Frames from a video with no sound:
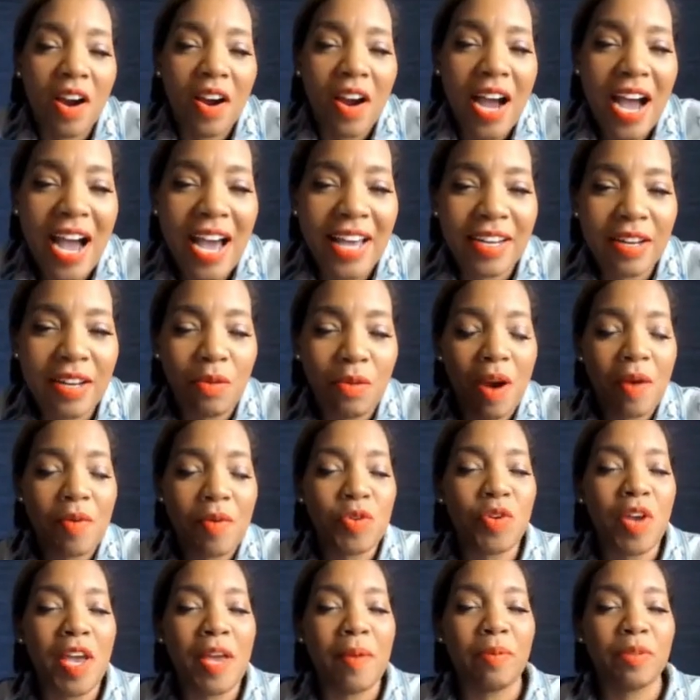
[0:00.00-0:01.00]
how are
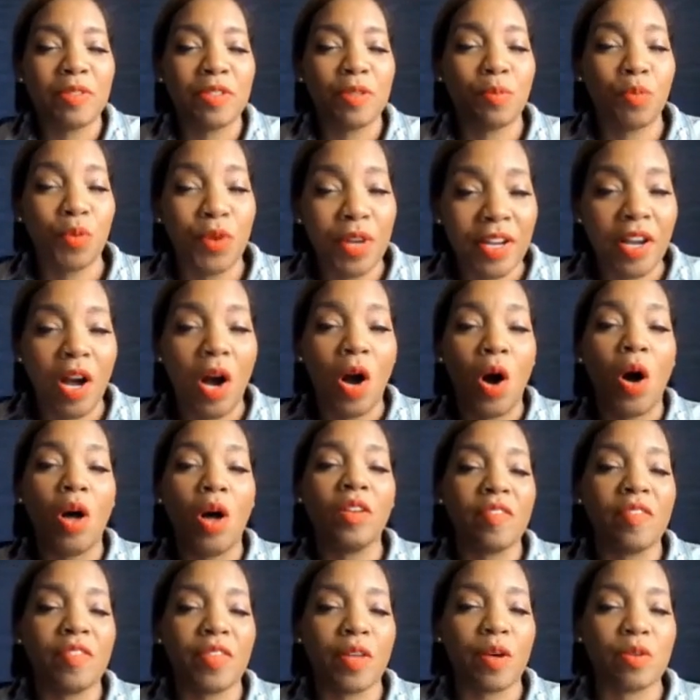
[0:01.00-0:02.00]
you able to bring
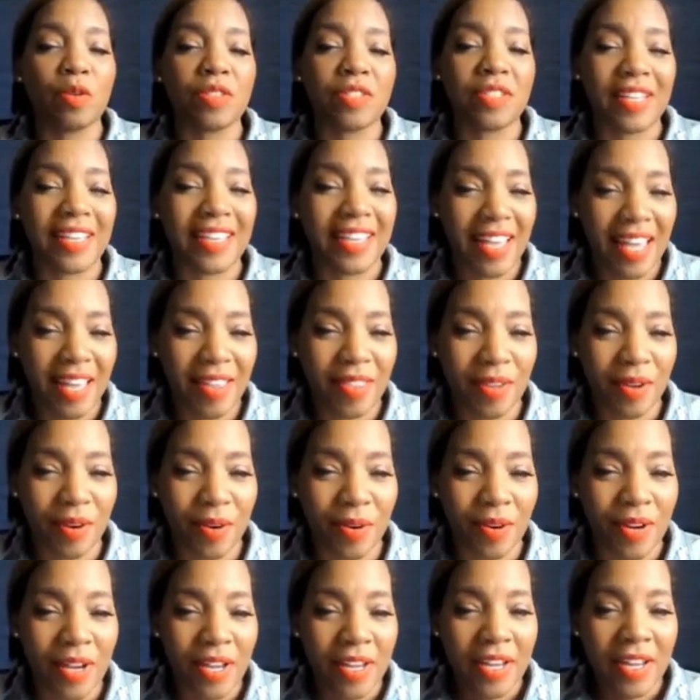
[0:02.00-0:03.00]
all of those
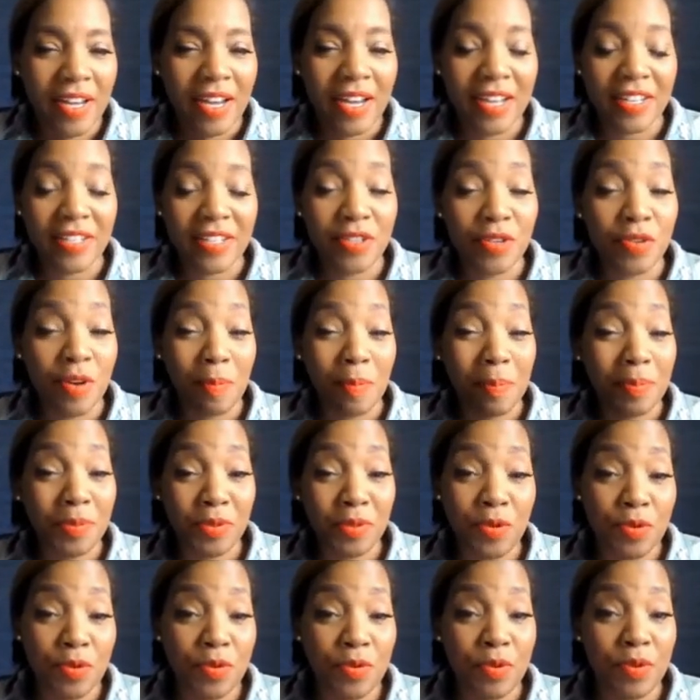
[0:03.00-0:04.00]
together to
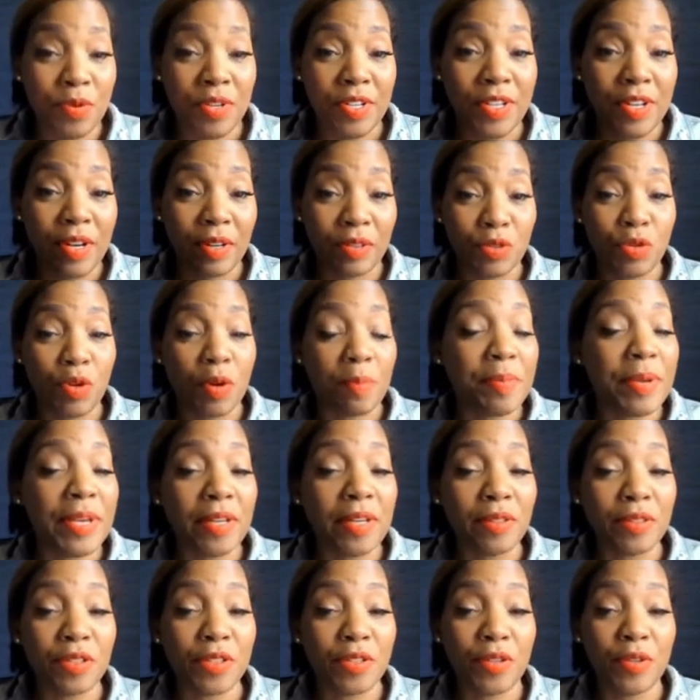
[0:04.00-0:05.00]

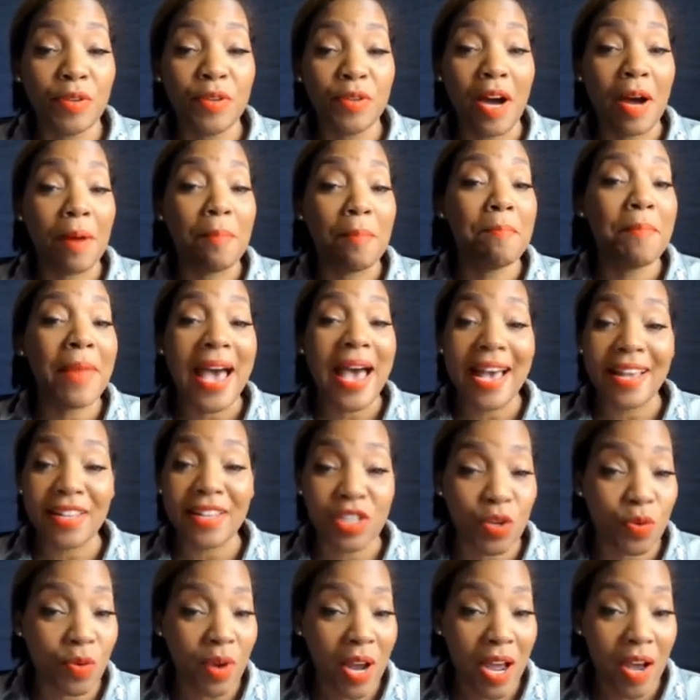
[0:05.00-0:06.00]
appeal to a mass
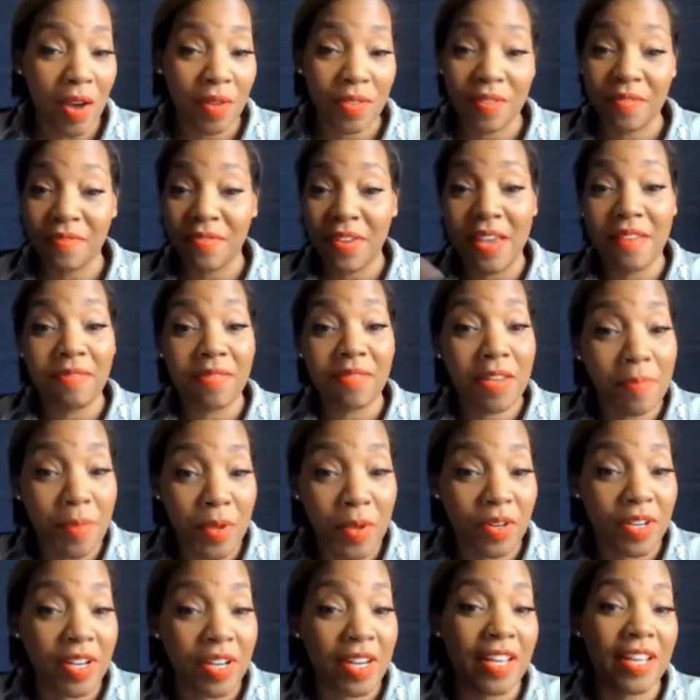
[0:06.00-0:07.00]
crowd, the faith
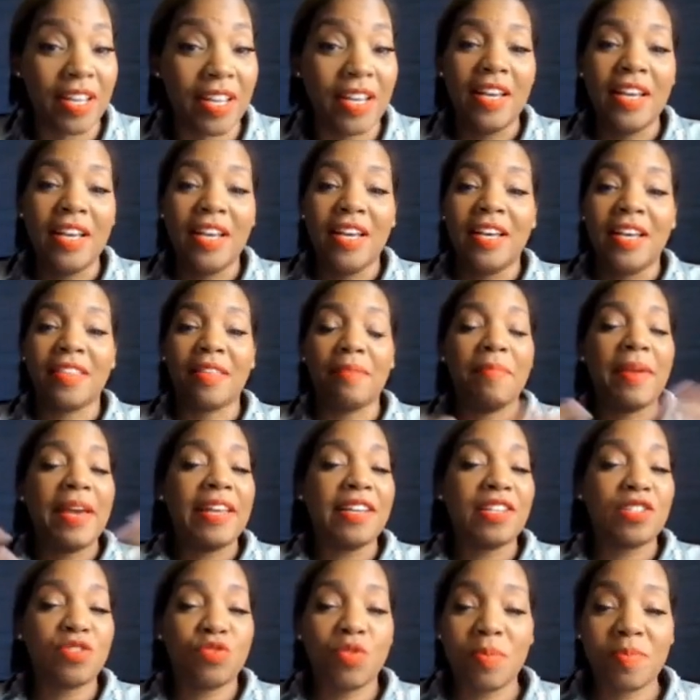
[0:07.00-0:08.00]
community, the
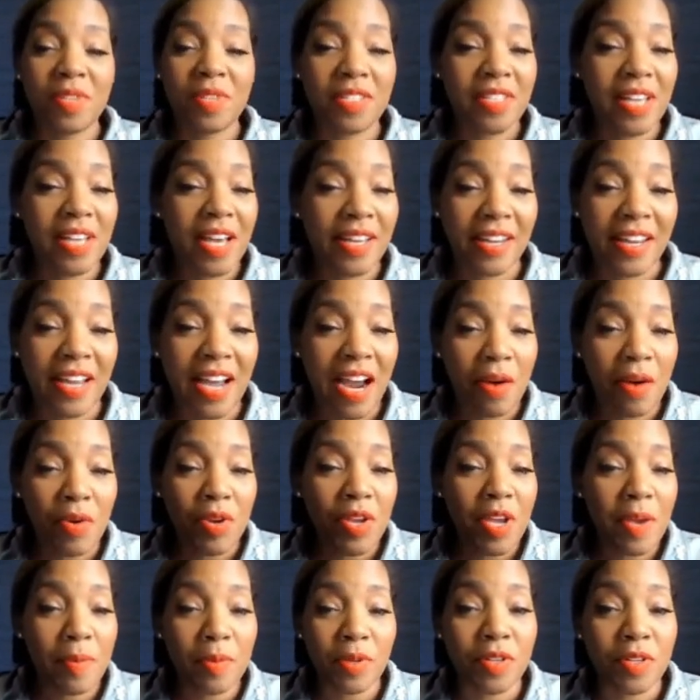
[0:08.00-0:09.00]
Main Street Society? How are
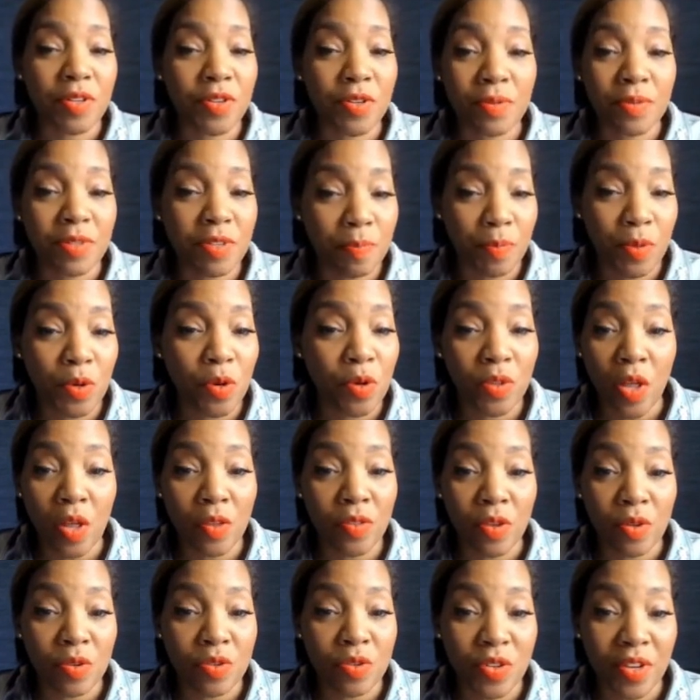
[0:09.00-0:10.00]
you able to pull all
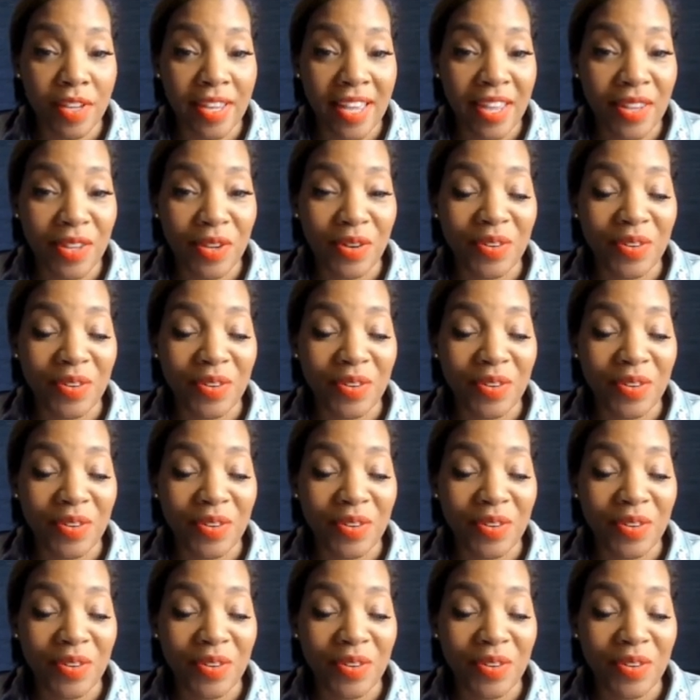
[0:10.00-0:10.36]
those together?